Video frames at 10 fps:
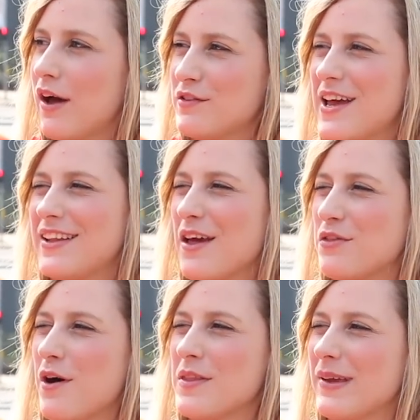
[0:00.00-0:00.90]
sadly, I
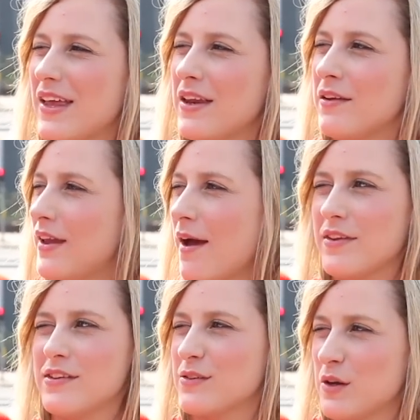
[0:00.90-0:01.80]
thought at the beginning, yeah,
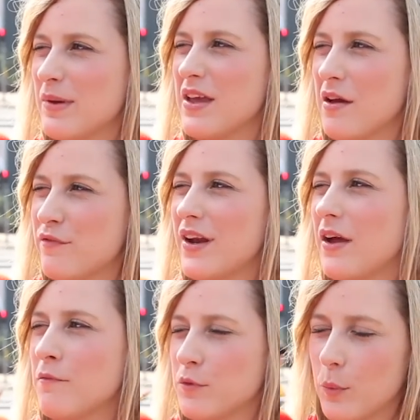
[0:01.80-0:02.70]
this is going to be a fairly
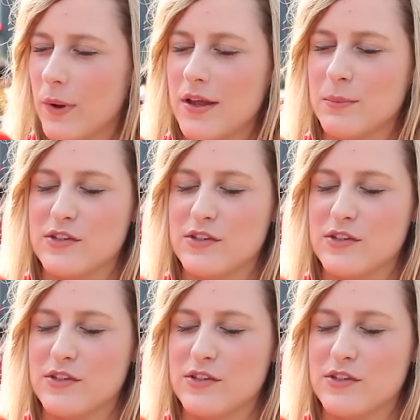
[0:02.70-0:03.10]
comfortable win.